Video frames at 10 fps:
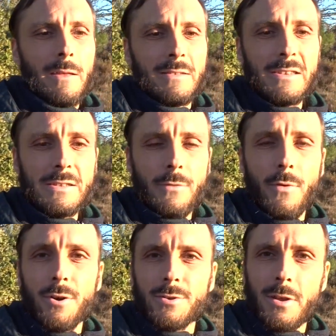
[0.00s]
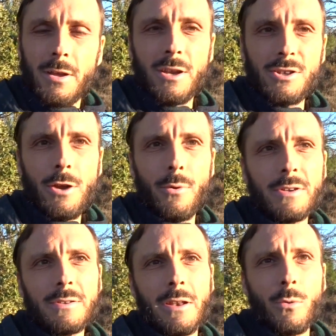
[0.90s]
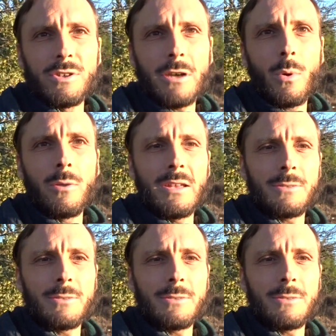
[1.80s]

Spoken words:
This is the first in a series in which I will be